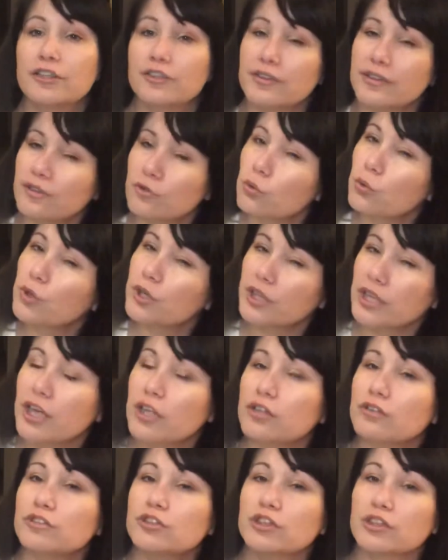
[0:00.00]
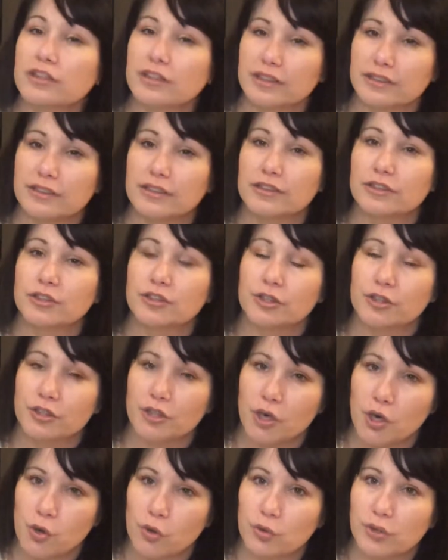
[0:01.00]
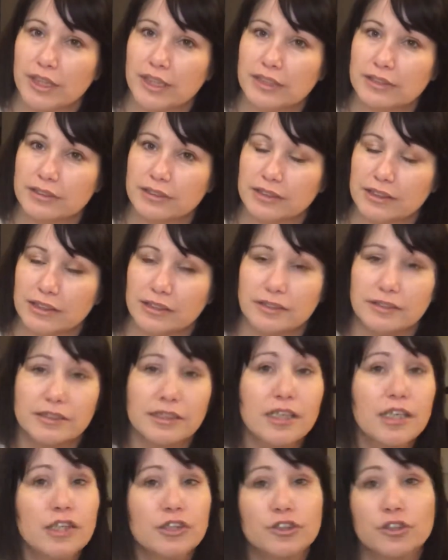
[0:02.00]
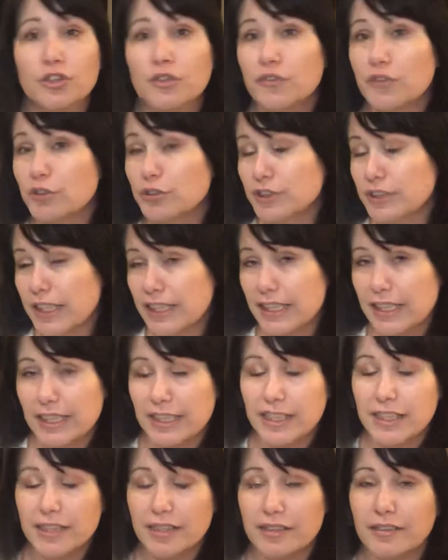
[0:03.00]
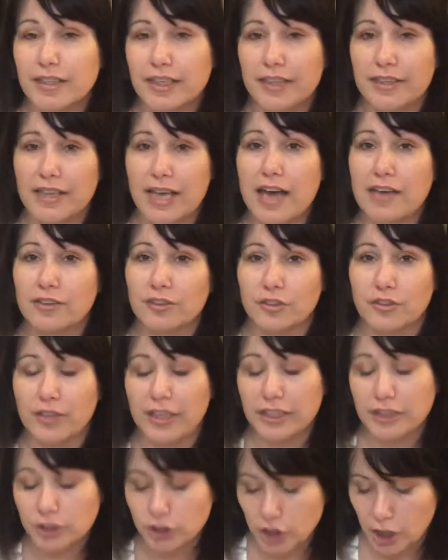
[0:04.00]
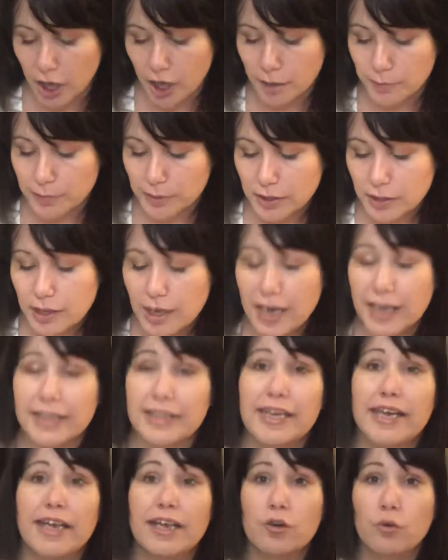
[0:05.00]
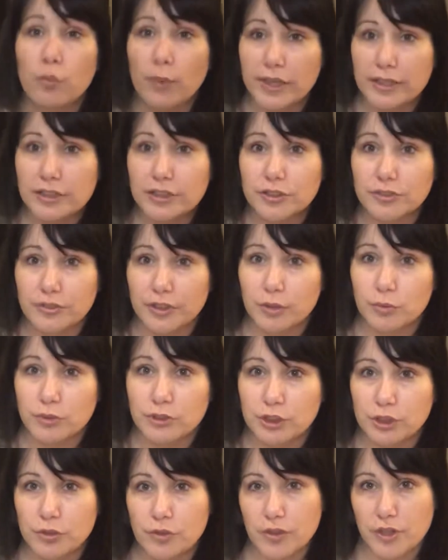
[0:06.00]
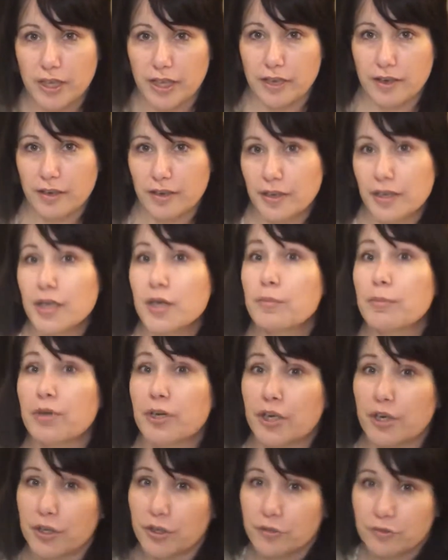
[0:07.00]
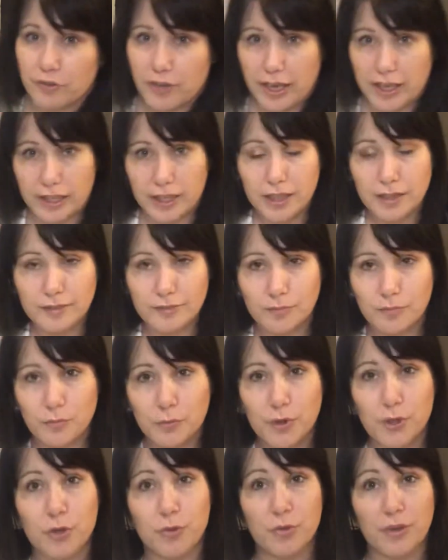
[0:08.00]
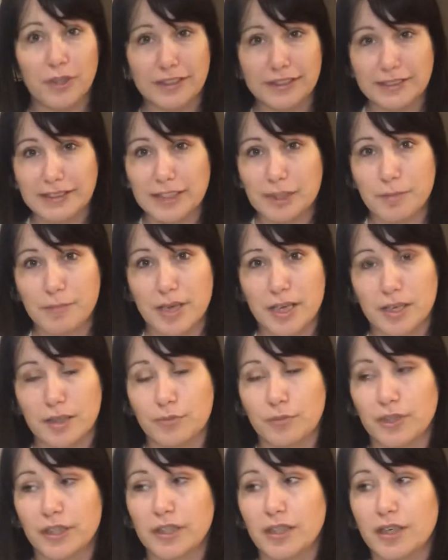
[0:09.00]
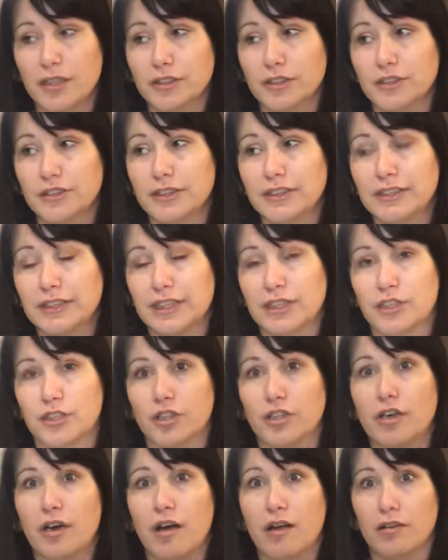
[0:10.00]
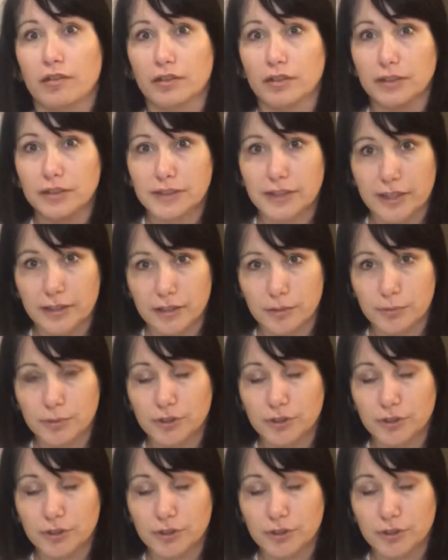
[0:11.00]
or that you should listen to your own instincts. So if you said anything like that, great job. I can't wait to read what you think, but are you ready? You want to see Madame Rhinoceros in her ugly, terrible